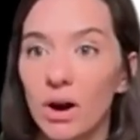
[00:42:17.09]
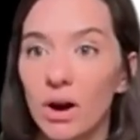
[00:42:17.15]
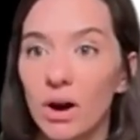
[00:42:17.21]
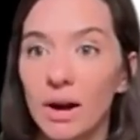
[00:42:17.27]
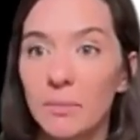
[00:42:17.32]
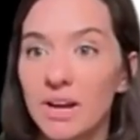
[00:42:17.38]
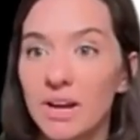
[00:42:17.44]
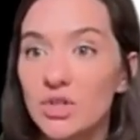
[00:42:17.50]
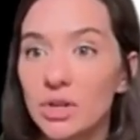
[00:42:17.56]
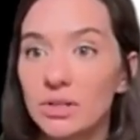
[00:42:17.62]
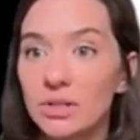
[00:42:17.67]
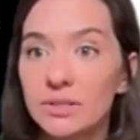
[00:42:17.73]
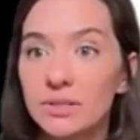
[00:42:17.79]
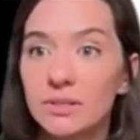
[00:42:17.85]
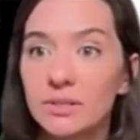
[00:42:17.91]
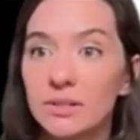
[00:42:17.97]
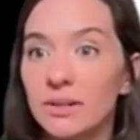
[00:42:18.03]

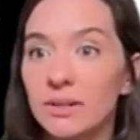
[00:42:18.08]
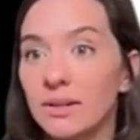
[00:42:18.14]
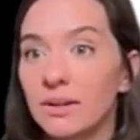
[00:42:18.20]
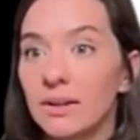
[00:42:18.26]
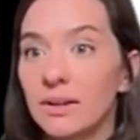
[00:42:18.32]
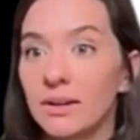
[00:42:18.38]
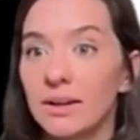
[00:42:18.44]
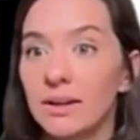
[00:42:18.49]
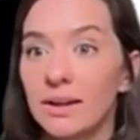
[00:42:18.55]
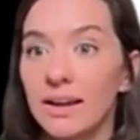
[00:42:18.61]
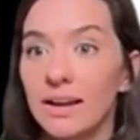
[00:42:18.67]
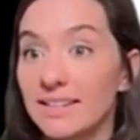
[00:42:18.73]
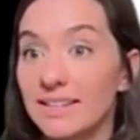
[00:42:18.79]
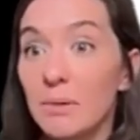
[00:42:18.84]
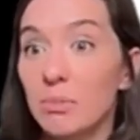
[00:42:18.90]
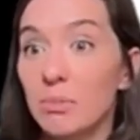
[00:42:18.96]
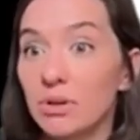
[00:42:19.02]
automations
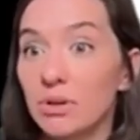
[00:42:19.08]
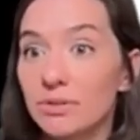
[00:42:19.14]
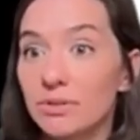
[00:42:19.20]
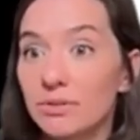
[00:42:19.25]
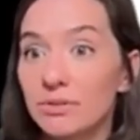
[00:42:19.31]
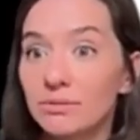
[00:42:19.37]
examples.